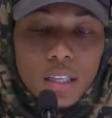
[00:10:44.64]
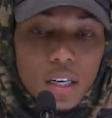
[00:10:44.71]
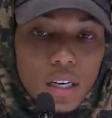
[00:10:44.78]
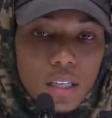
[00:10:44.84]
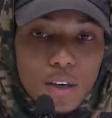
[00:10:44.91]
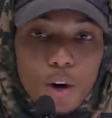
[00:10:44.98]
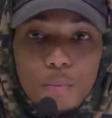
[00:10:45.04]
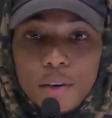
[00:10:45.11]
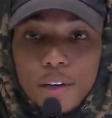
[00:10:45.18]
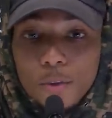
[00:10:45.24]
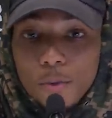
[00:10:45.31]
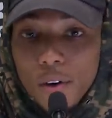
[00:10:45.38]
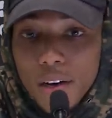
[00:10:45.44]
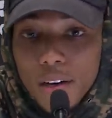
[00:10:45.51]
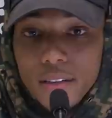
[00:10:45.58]
uh, no big
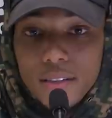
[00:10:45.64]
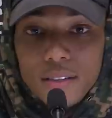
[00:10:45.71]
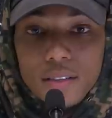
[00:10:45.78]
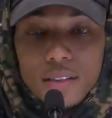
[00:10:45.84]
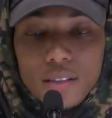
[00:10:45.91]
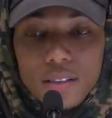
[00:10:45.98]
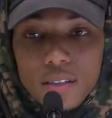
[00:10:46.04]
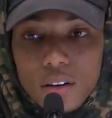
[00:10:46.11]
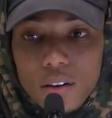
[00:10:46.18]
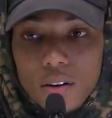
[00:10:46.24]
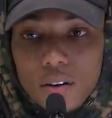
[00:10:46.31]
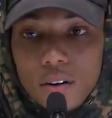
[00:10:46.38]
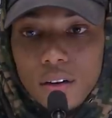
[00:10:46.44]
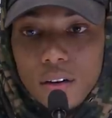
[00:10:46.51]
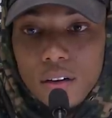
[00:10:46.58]
runs. And
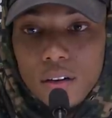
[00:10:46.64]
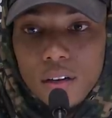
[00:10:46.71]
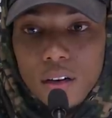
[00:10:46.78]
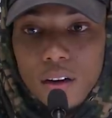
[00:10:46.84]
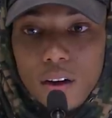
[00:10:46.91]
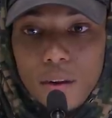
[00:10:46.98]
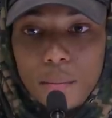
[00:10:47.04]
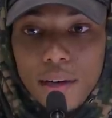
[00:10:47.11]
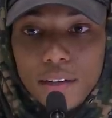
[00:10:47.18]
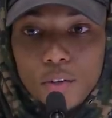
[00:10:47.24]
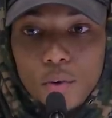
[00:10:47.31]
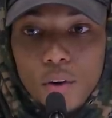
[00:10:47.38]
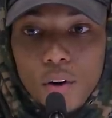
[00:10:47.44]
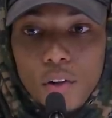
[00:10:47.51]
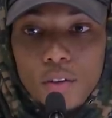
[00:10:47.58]
so um, by
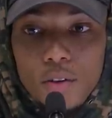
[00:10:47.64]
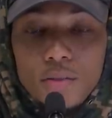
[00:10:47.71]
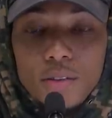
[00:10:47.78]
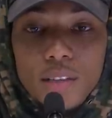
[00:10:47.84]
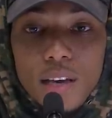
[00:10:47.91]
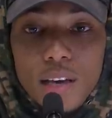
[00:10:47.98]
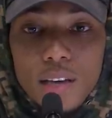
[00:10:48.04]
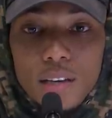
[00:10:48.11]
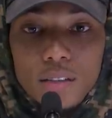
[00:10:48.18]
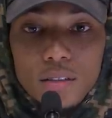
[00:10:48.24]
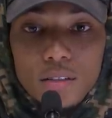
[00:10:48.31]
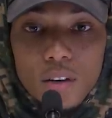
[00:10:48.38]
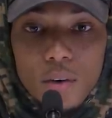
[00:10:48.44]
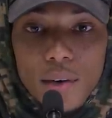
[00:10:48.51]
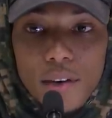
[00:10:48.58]
doing all those things,
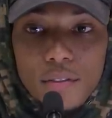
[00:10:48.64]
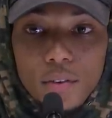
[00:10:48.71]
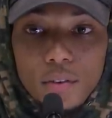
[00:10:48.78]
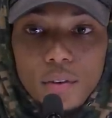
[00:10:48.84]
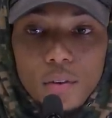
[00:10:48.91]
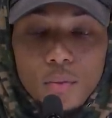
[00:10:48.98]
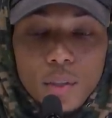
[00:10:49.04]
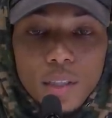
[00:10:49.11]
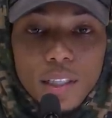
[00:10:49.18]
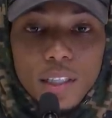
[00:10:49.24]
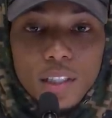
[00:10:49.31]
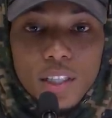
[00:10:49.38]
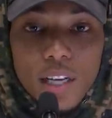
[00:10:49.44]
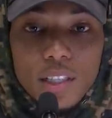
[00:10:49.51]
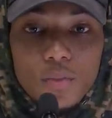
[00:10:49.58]
you know, we have a, a really
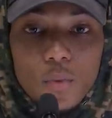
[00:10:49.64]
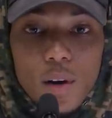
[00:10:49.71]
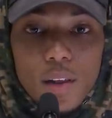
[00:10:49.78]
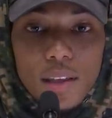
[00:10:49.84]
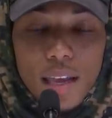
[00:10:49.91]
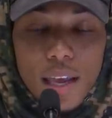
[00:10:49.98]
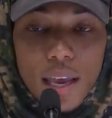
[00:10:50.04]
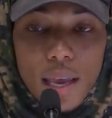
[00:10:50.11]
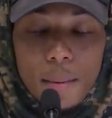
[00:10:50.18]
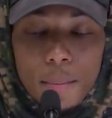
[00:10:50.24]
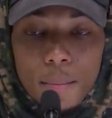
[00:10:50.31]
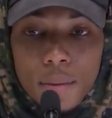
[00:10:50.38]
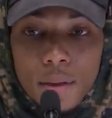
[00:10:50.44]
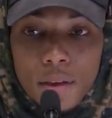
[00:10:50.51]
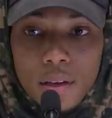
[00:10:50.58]
good chance of winning the game.
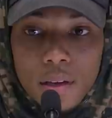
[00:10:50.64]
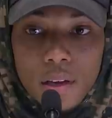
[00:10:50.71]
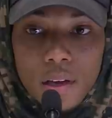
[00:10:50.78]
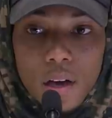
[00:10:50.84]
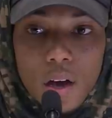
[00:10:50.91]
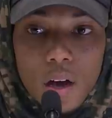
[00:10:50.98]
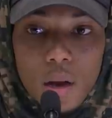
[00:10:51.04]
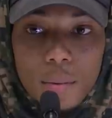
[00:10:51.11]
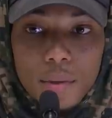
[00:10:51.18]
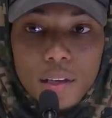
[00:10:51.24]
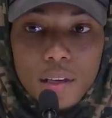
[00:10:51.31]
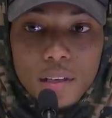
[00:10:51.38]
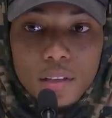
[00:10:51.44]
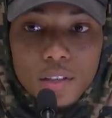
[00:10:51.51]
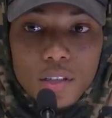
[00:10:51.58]
Um, and,
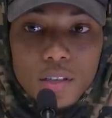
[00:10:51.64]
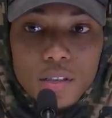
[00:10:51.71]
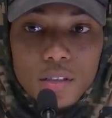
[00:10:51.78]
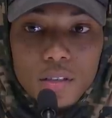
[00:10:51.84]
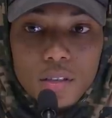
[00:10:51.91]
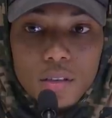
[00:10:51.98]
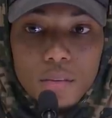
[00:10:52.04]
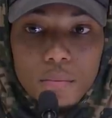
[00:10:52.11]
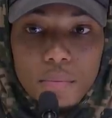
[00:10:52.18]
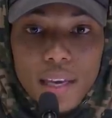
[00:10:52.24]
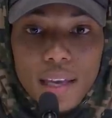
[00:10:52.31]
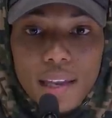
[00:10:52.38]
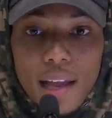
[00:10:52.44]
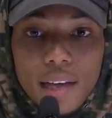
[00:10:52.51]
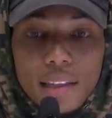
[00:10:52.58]
and, just
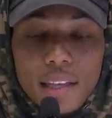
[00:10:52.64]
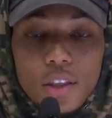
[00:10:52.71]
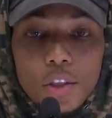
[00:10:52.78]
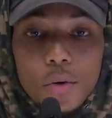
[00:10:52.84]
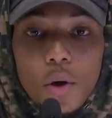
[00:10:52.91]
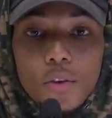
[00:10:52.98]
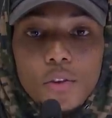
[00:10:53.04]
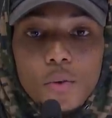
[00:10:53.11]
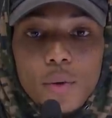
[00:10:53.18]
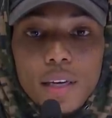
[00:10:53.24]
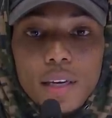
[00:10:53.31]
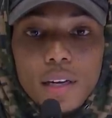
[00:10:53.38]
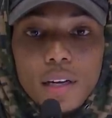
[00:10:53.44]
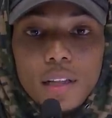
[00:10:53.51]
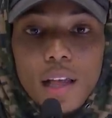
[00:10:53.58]
being locked in throughout the
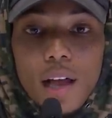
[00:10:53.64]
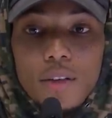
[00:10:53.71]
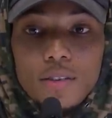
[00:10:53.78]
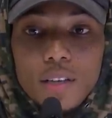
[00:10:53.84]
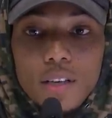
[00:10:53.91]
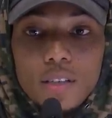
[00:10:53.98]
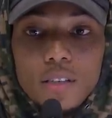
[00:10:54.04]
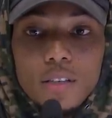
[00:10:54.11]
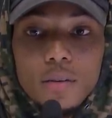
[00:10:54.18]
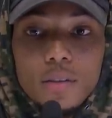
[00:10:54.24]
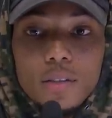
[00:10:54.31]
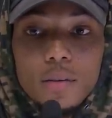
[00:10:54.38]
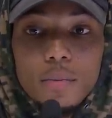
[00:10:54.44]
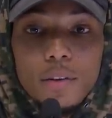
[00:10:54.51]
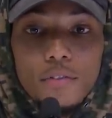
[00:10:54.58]
week, it allows us to,
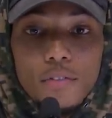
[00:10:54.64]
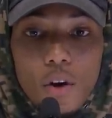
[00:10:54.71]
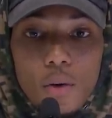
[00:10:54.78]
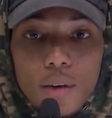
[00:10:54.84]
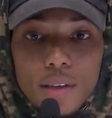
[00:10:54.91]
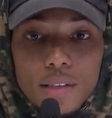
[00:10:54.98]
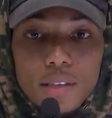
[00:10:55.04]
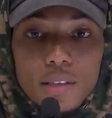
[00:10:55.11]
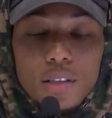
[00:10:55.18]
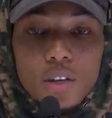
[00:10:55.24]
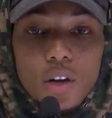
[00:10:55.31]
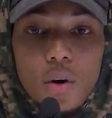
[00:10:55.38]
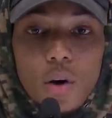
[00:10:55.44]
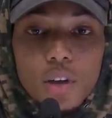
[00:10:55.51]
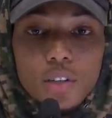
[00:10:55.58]
to be focused and to
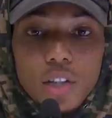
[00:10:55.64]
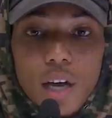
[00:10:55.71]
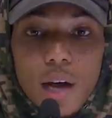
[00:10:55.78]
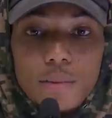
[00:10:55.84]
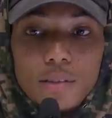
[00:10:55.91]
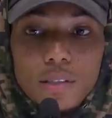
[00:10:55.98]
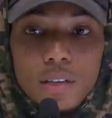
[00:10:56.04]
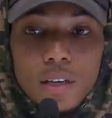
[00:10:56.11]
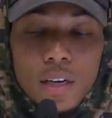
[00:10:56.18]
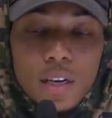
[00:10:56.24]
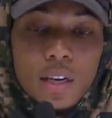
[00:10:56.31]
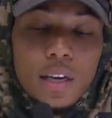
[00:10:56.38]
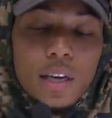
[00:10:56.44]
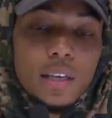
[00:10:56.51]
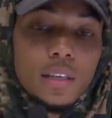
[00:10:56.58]
know our jobs and,
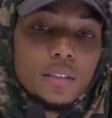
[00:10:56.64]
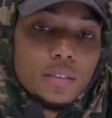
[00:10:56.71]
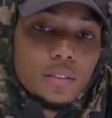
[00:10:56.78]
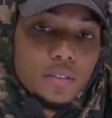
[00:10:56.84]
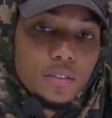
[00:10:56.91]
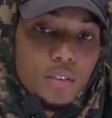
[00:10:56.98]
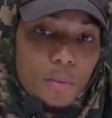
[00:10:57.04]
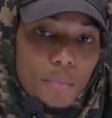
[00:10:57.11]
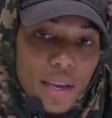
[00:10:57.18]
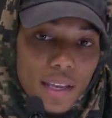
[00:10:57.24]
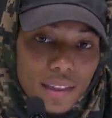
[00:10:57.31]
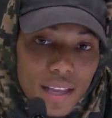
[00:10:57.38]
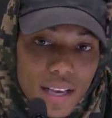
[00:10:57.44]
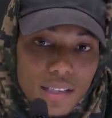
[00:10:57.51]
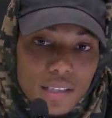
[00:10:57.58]
and you know, make
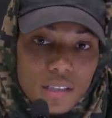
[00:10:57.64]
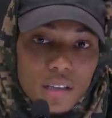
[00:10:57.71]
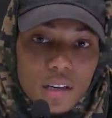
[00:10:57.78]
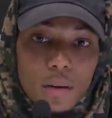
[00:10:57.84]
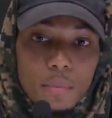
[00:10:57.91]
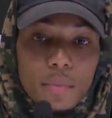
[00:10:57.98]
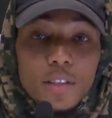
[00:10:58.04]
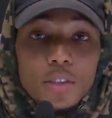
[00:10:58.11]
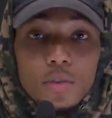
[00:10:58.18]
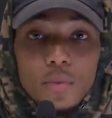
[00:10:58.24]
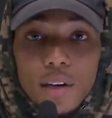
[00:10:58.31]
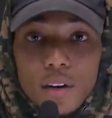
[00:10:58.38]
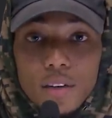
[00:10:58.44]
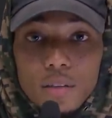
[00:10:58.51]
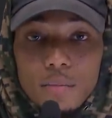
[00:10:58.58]
less uh, mental
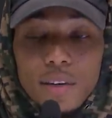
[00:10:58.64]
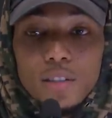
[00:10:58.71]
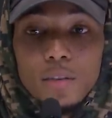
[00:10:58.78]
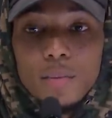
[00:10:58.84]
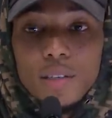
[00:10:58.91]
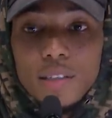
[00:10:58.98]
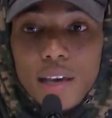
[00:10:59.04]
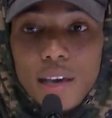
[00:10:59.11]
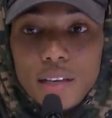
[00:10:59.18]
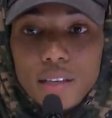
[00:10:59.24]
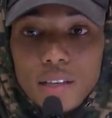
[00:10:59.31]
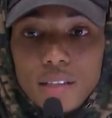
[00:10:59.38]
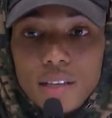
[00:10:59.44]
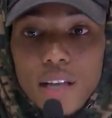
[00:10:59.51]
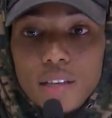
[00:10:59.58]
errors and mental mistakes
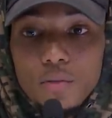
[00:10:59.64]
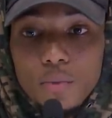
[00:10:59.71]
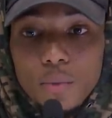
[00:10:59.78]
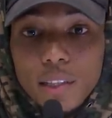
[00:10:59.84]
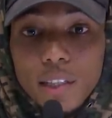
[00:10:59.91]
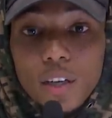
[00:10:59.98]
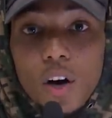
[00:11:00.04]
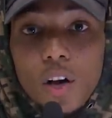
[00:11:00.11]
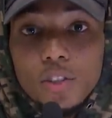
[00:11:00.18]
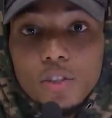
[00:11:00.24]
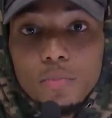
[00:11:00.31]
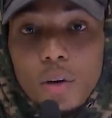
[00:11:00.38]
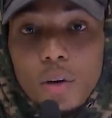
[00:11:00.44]
because that's what really costs you